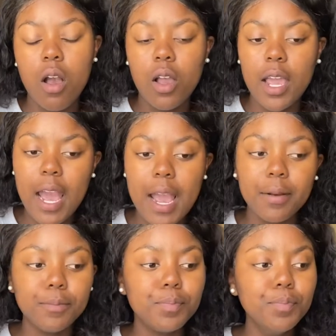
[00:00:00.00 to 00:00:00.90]

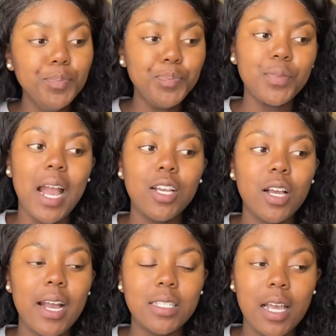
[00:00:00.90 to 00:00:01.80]
Okay,
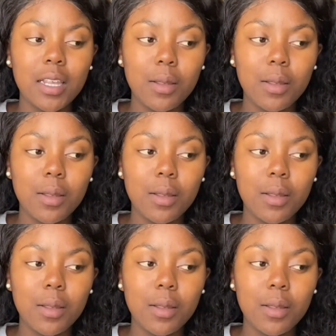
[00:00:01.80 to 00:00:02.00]
I take